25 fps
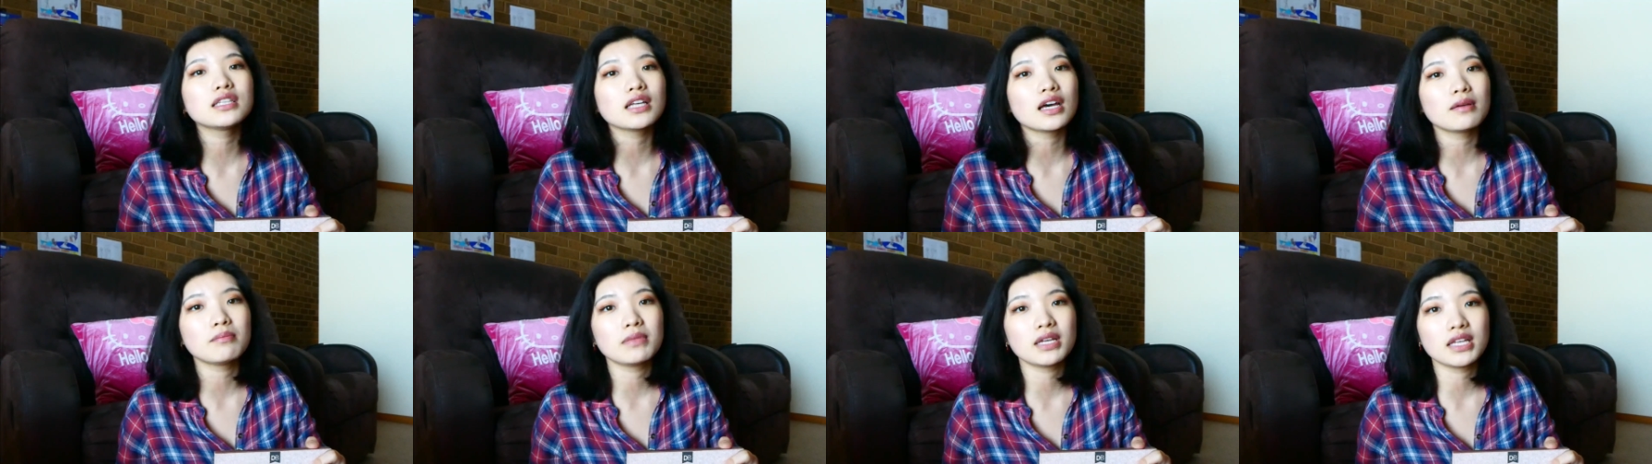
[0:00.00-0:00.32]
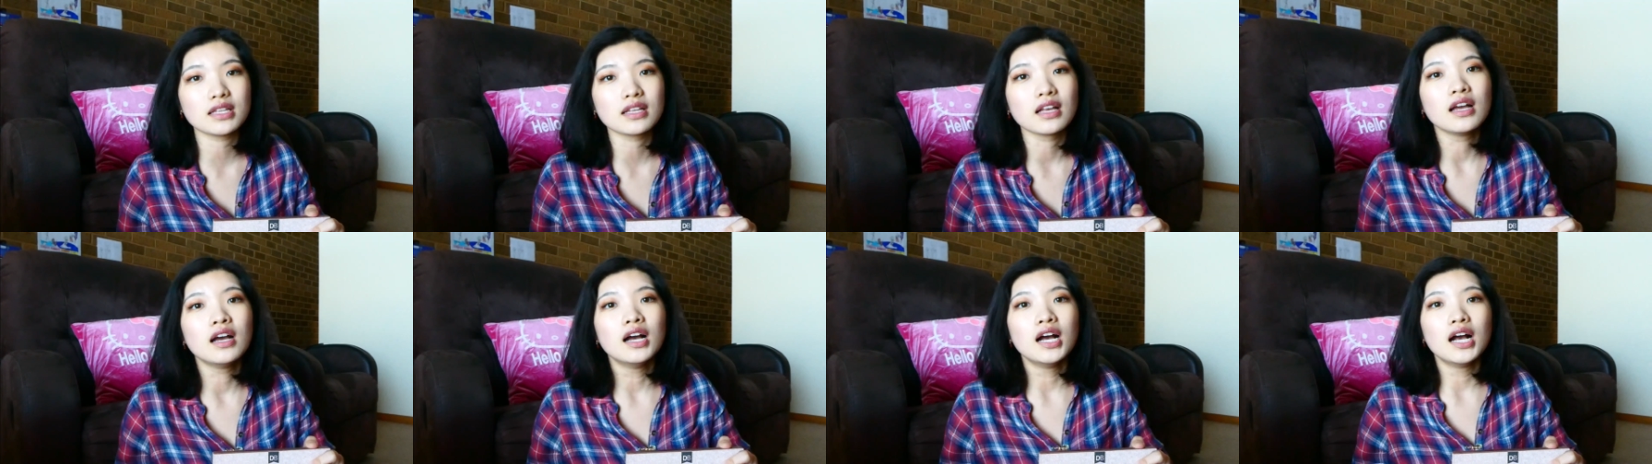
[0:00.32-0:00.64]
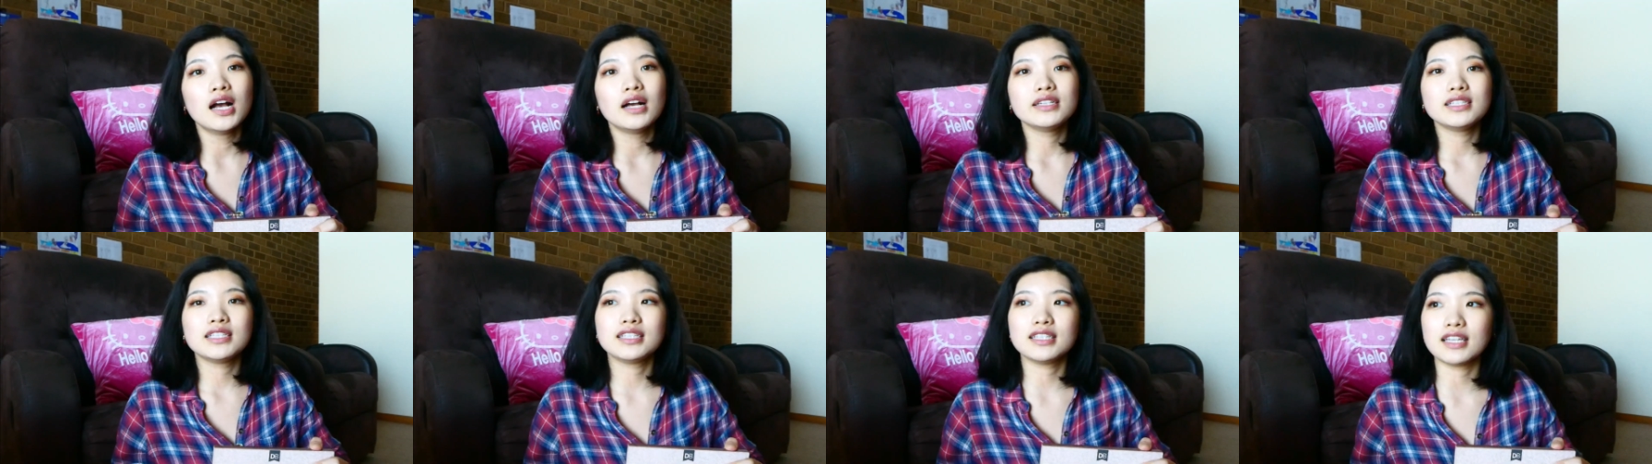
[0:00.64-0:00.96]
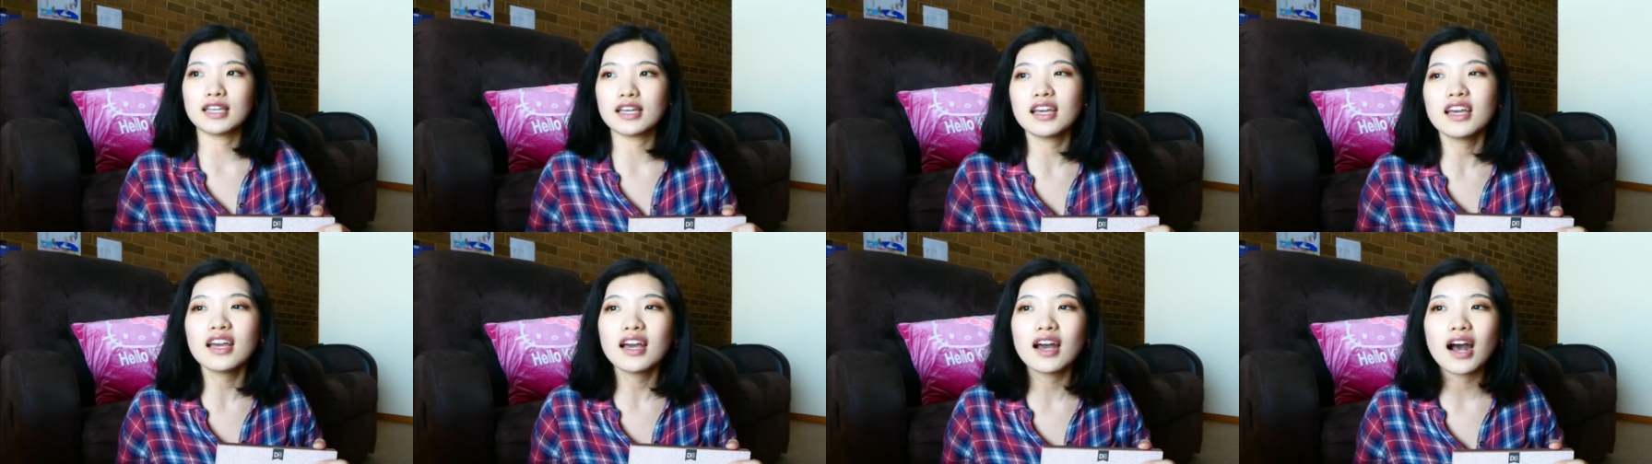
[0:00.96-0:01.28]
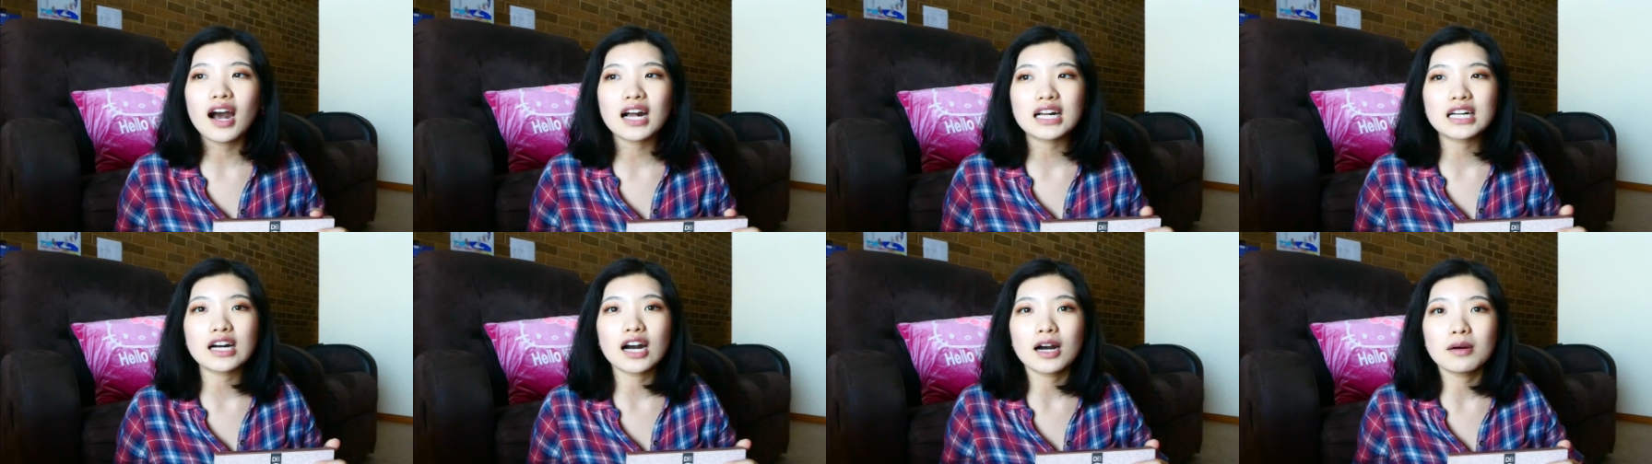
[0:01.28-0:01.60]
I mean, yeah,
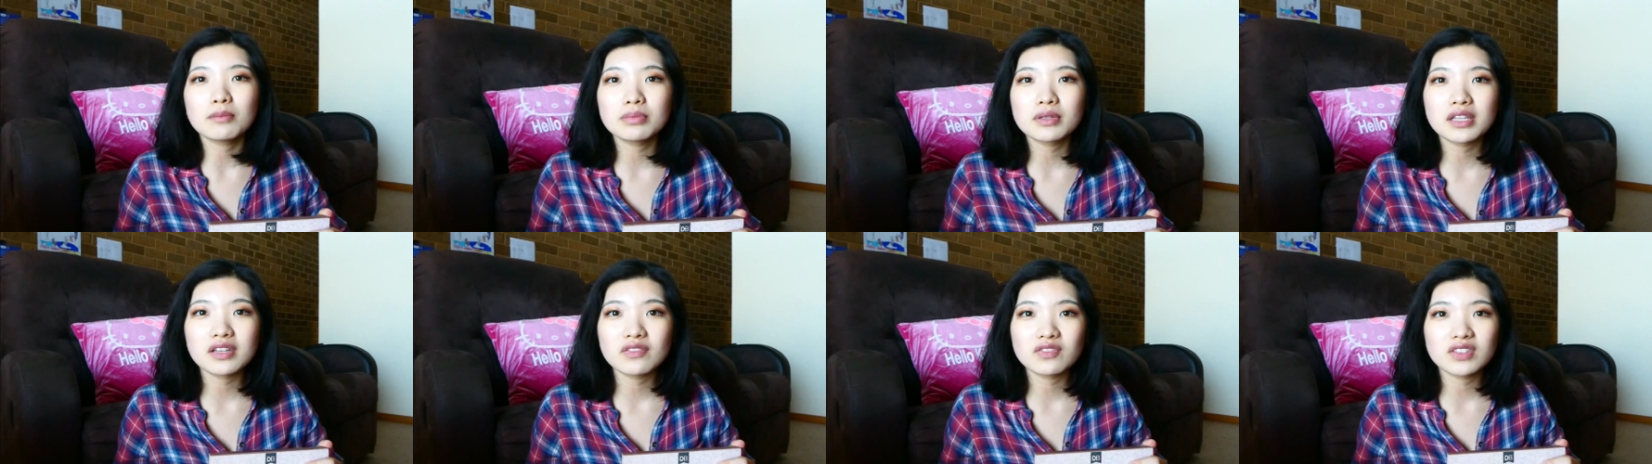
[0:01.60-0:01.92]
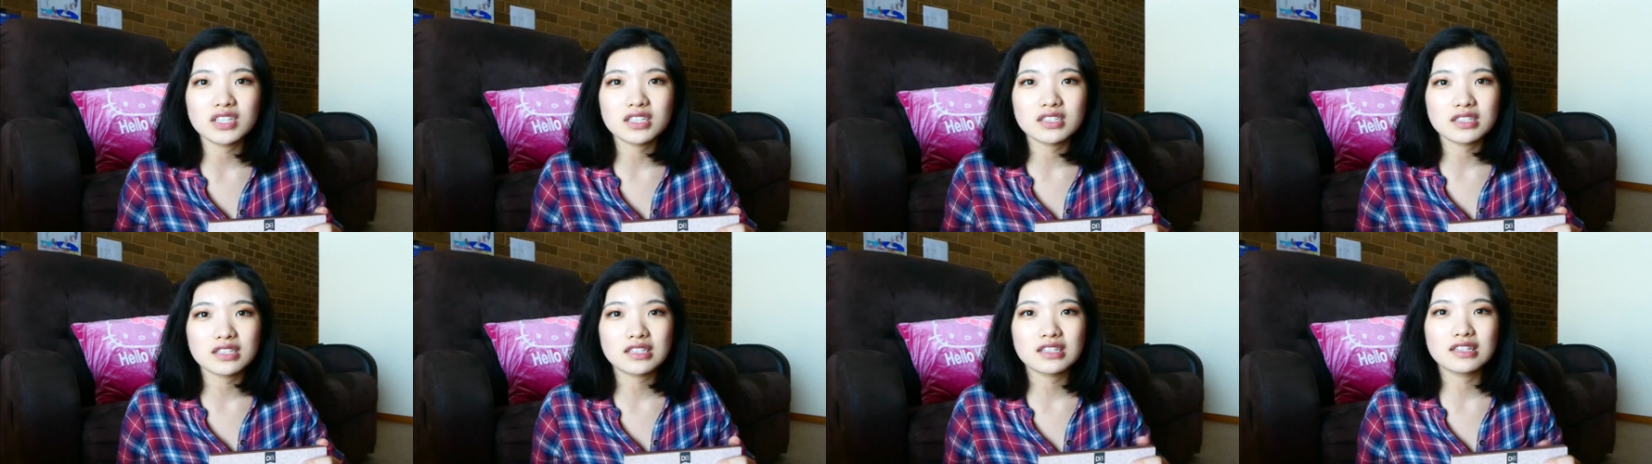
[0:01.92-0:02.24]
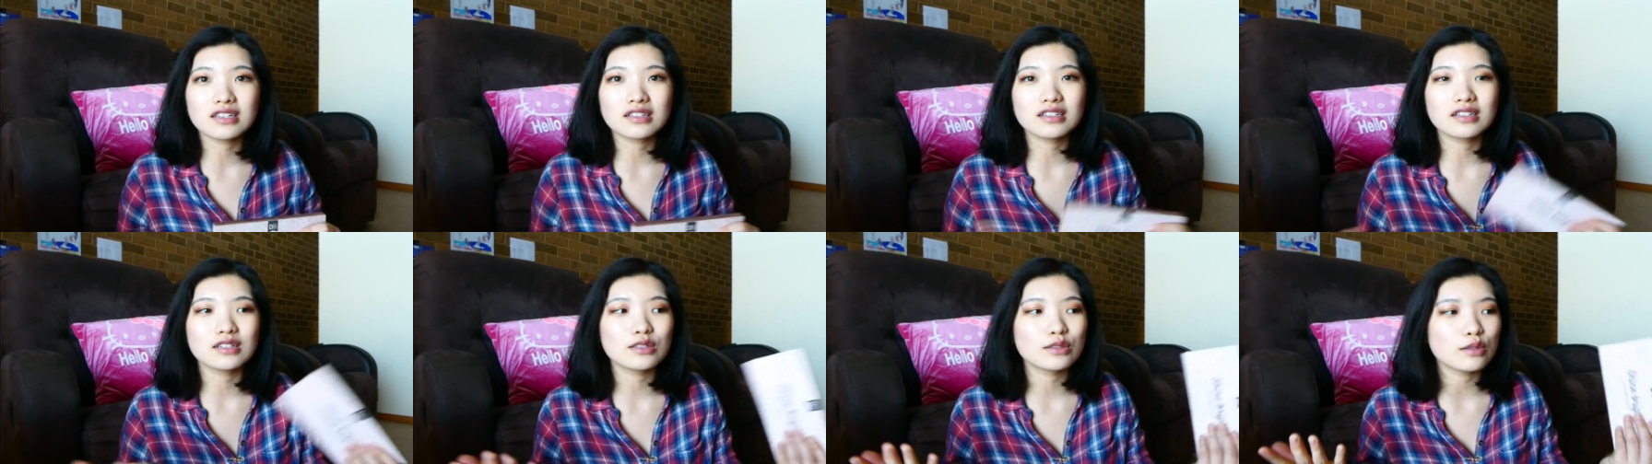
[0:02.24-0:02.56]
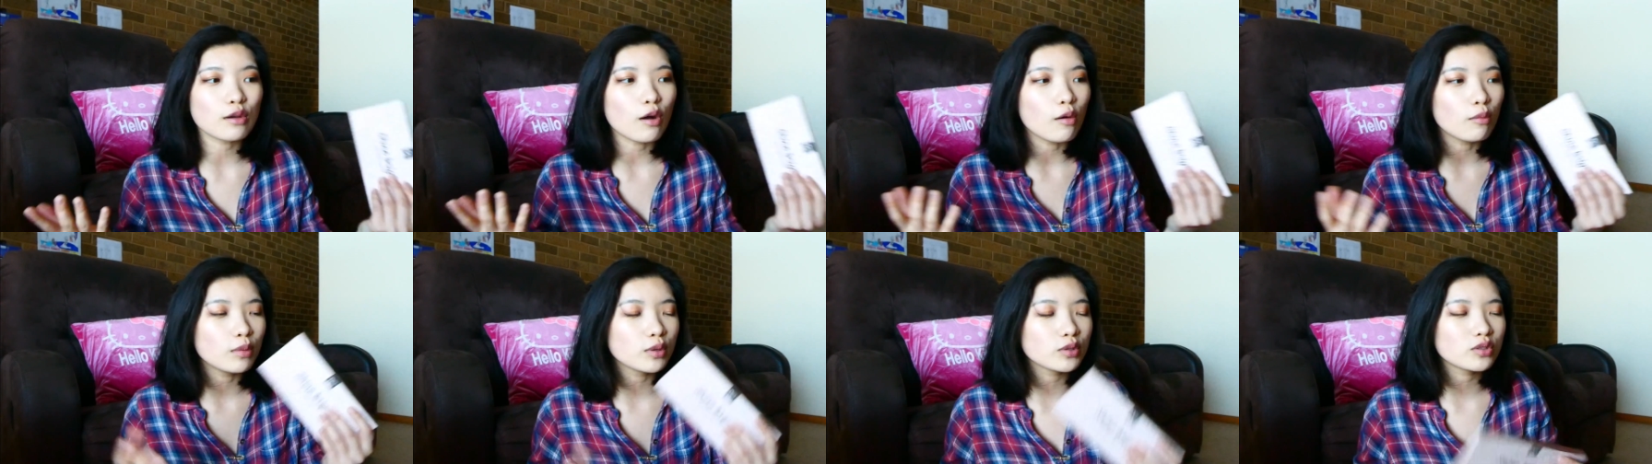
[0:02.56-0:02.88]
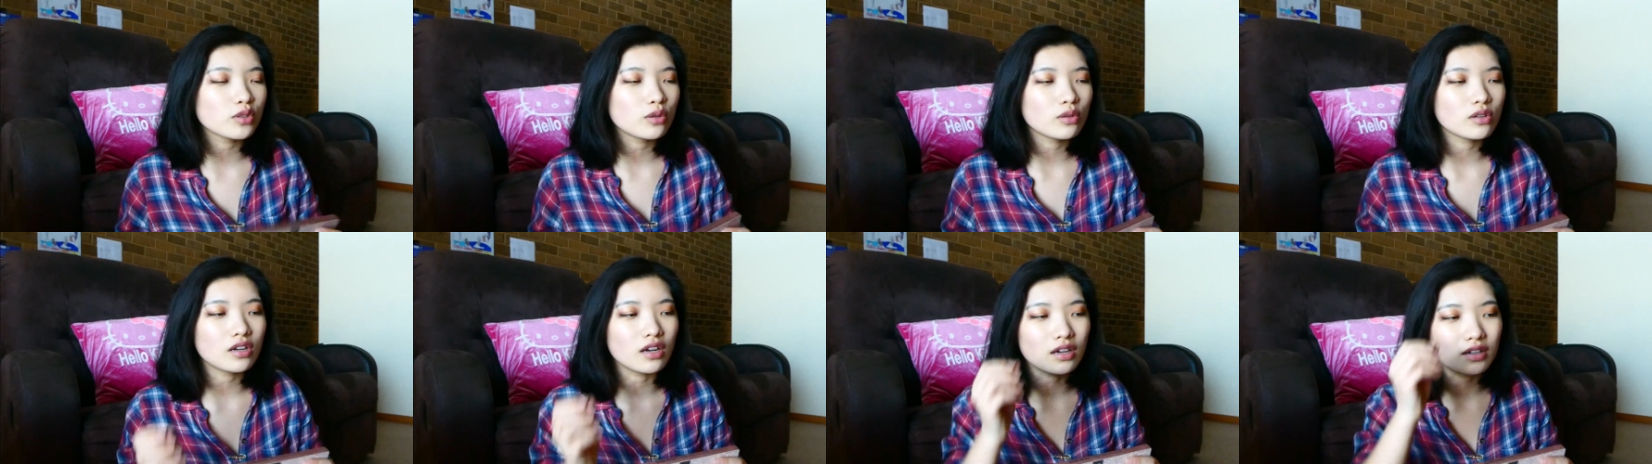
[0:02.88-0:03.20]
I can't believe this year is almost
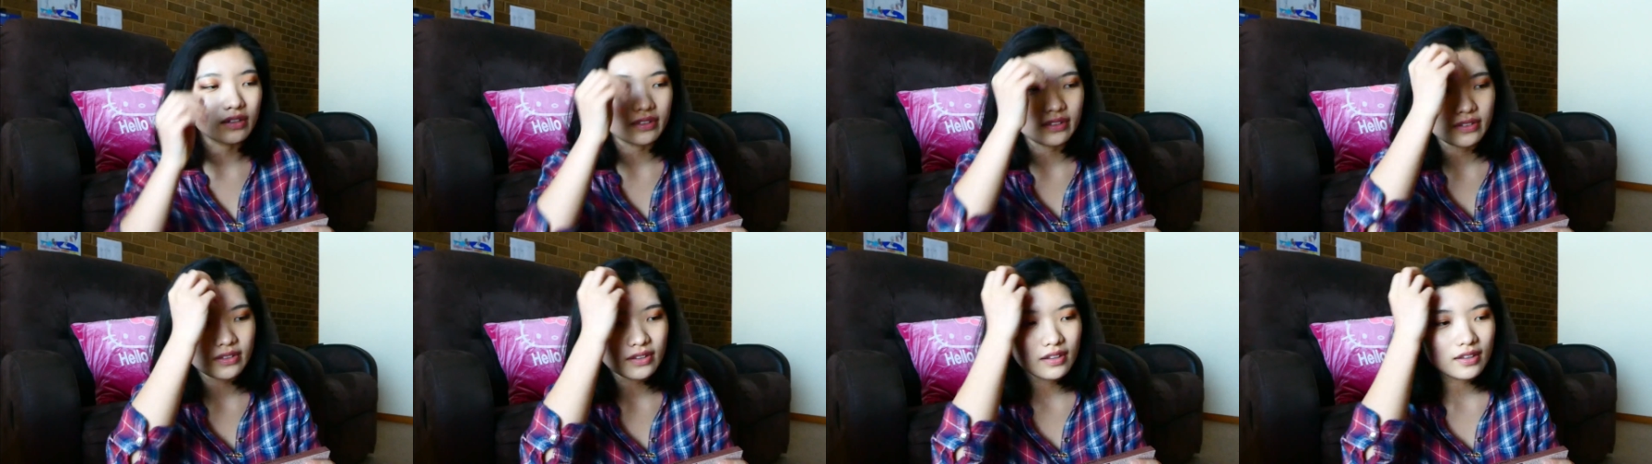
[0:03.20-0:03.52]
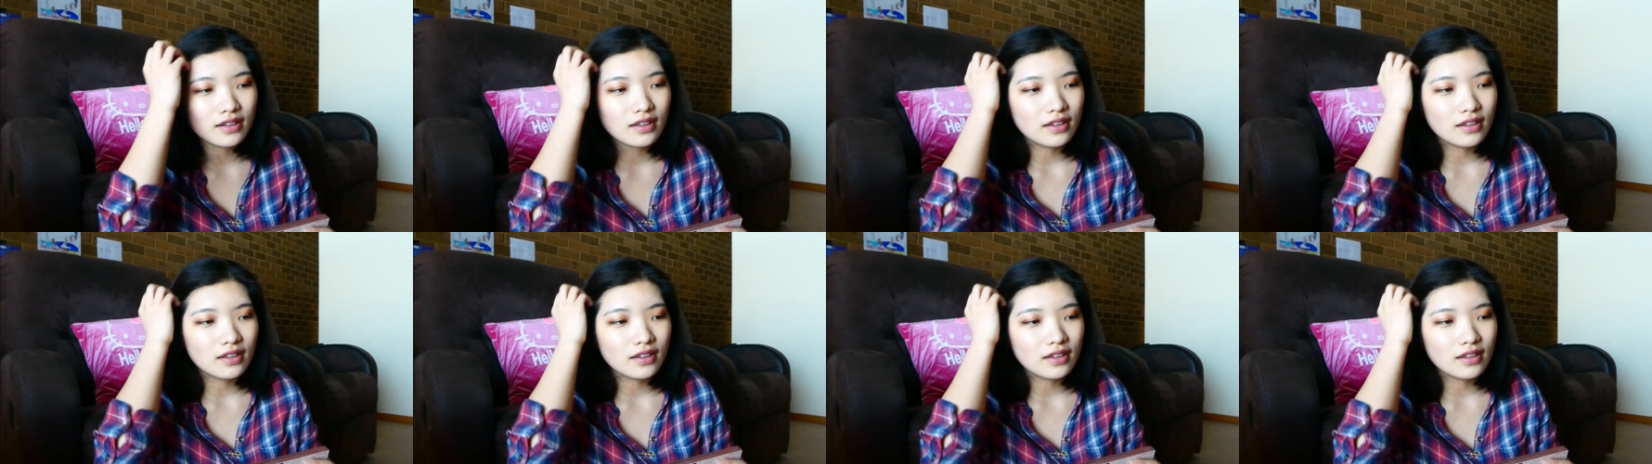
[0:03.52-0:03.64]
all gone.